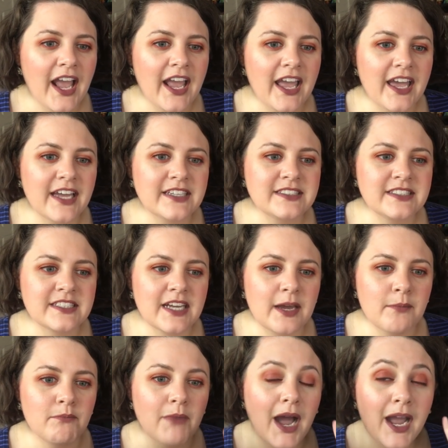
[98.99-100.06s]
And
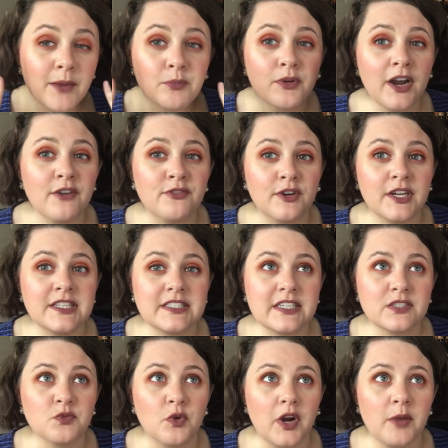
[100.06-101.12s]
my preference
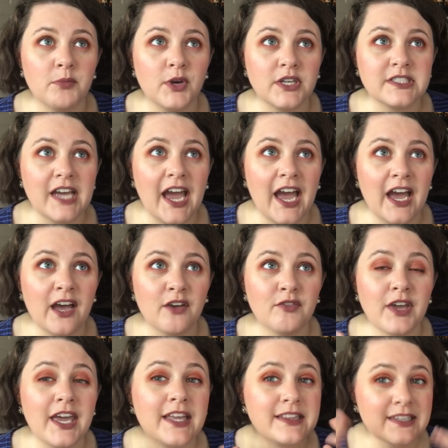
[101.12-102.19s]
is for a book to
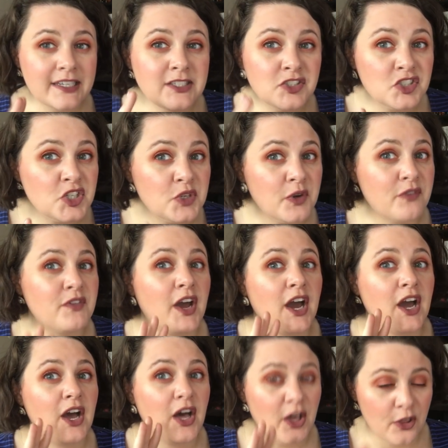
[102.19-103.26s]
have at least two, if
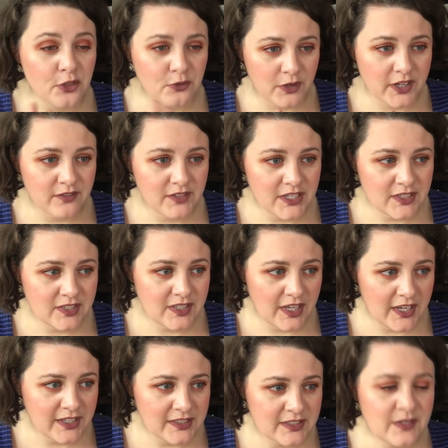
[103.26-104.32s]
not all three of these
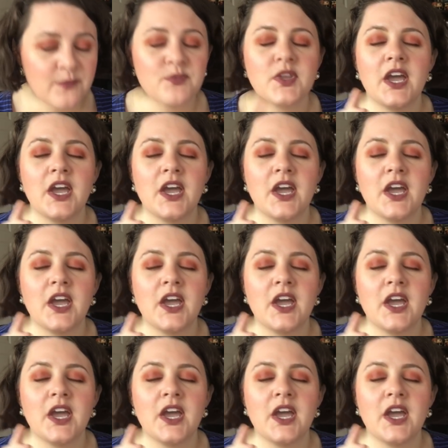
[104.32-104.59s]
things.